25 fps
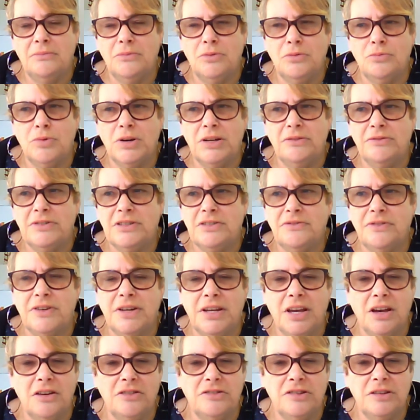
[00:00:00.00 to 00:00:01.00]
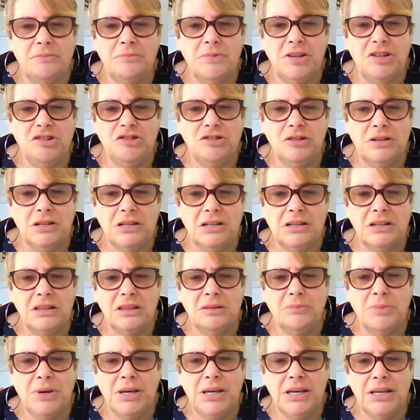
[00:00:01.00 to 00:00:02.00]
one of his videos, he mentioned it in the
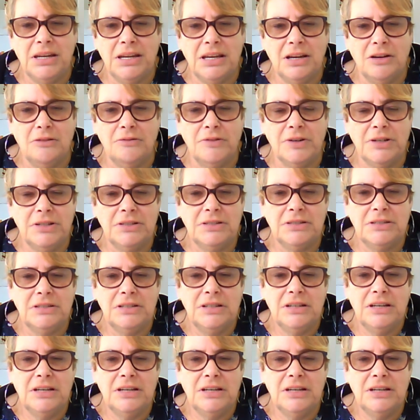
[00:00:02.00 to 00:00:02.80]
beginning of it,